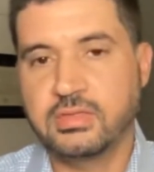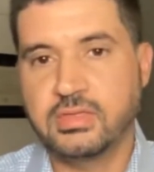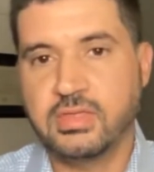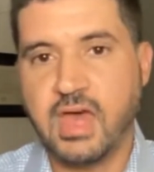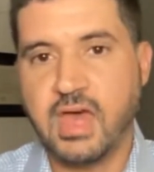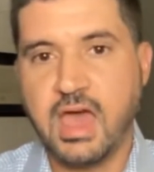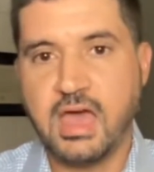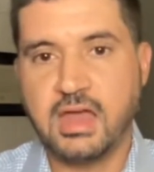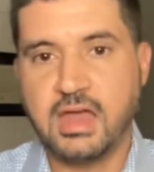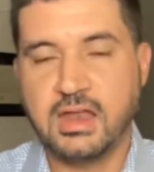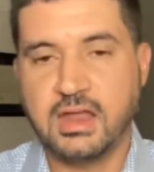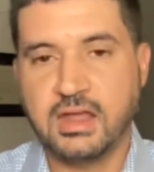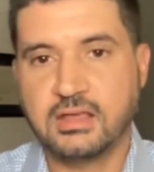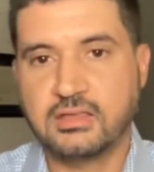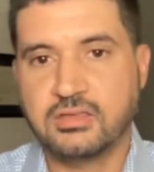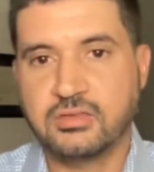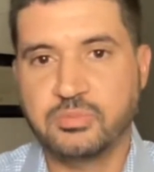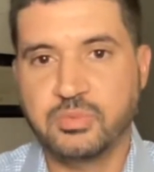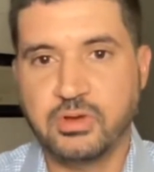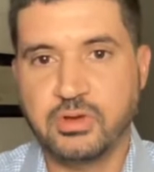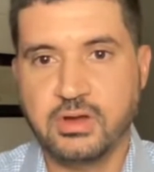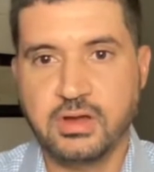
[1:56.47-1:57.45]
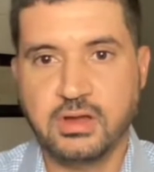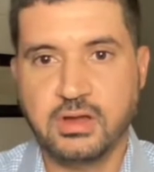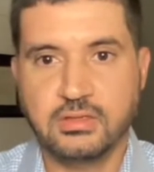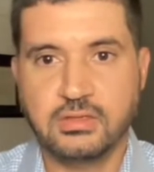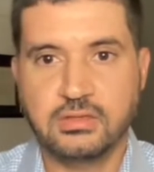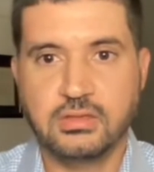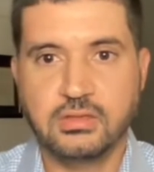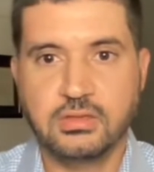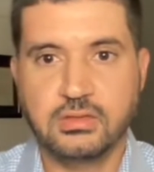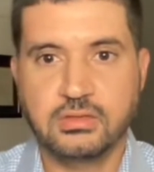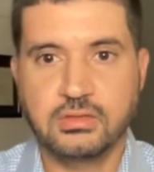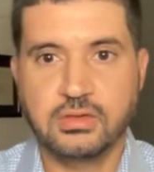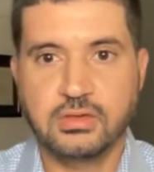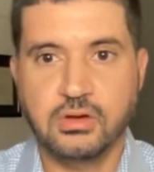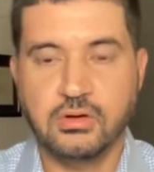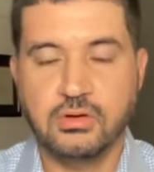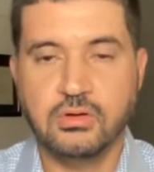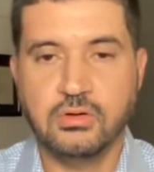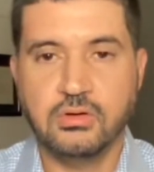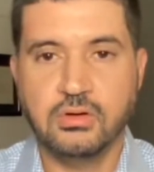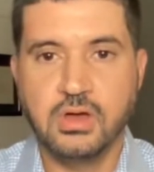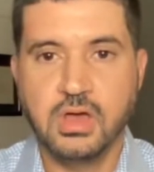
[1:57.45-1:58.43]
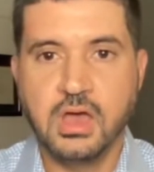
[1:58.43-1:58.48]
that experience.
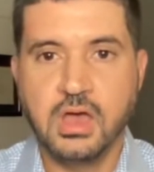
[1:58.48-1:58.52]
So